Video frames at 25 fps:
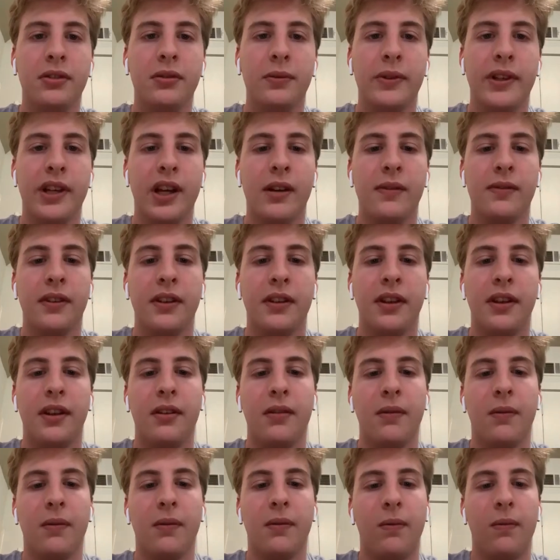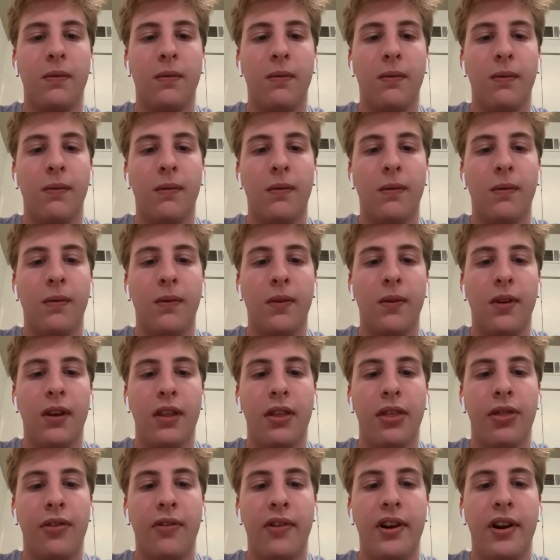we have like
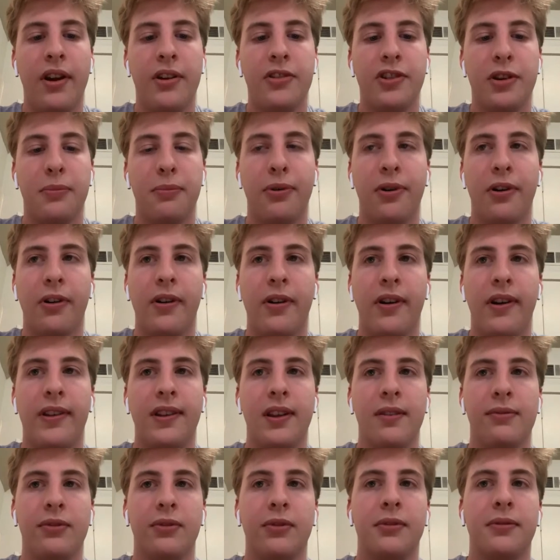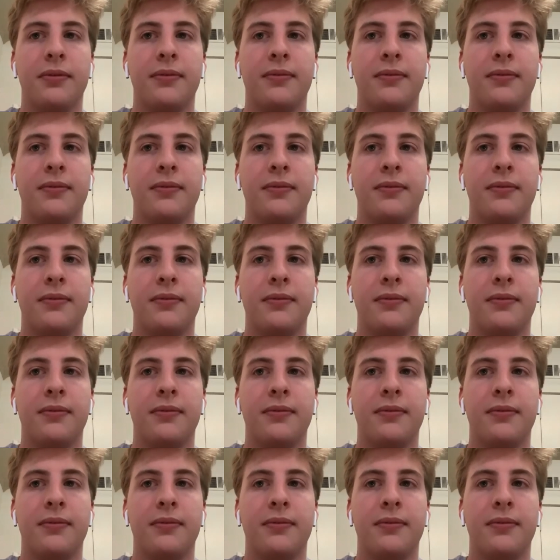300 per grade level.